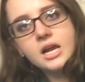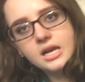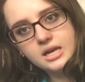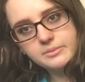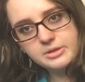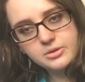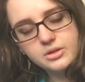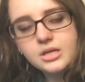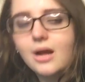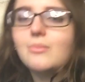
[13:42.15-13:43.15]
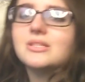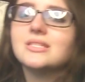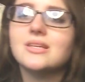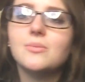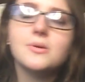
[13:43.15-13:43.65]
let me know in the comments
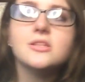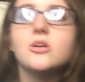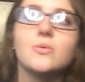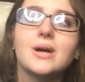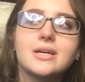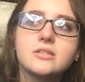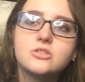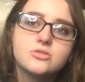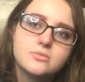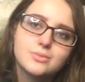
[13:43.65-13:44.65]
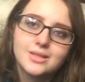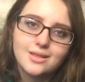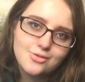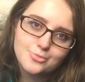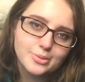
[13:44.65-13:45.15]
down below. I could do with
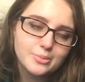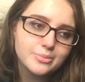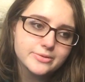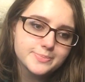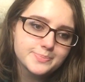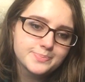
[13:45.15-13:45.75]
other people.